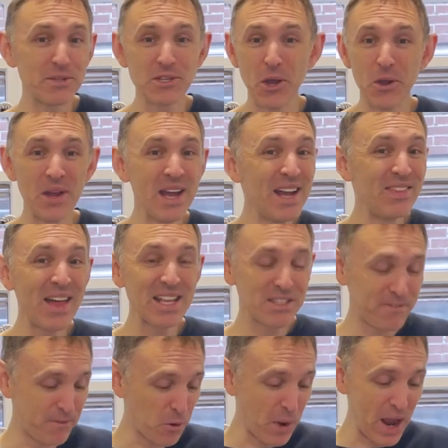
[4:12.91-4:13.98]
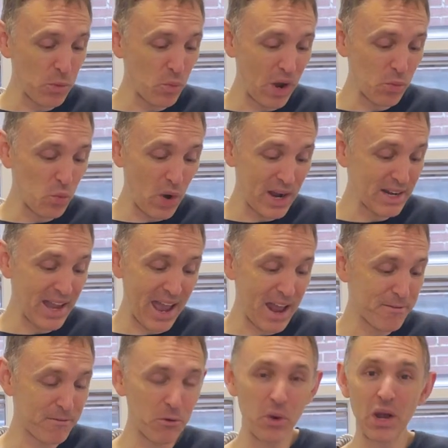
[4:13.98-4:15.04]
so that's 4811
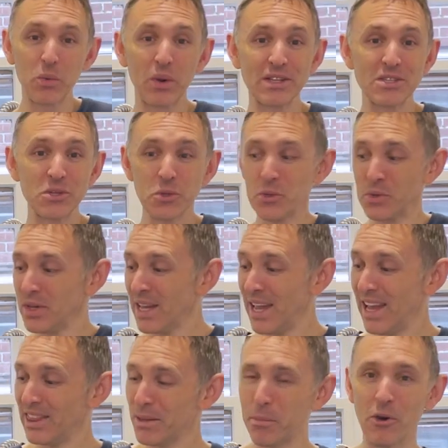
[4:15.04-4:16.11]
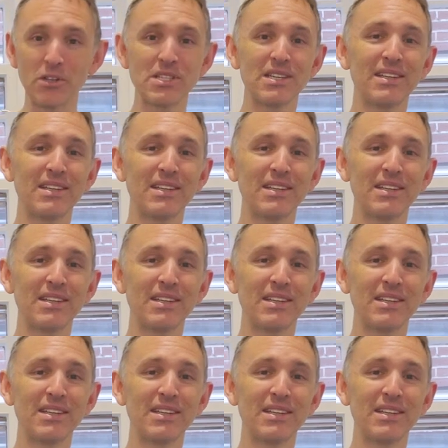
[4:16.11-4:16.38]
and 4812 in the pot.